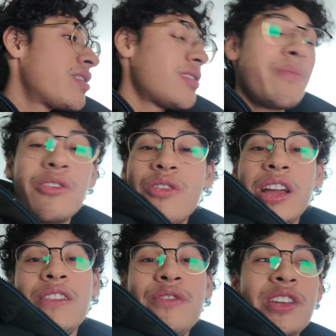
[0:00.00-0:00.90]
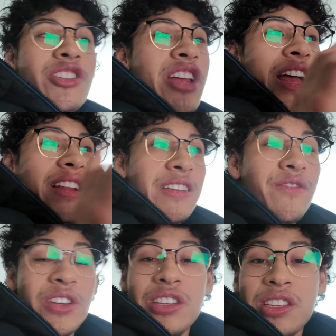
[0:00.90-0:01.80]
So I'm gonna go ahead and finish that and
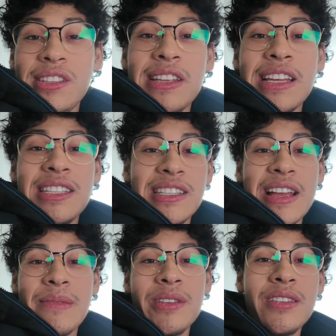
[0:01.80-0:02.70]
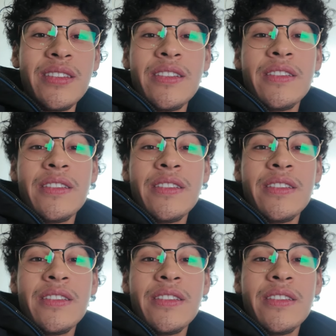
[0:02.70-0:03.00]
then finish this last assignment.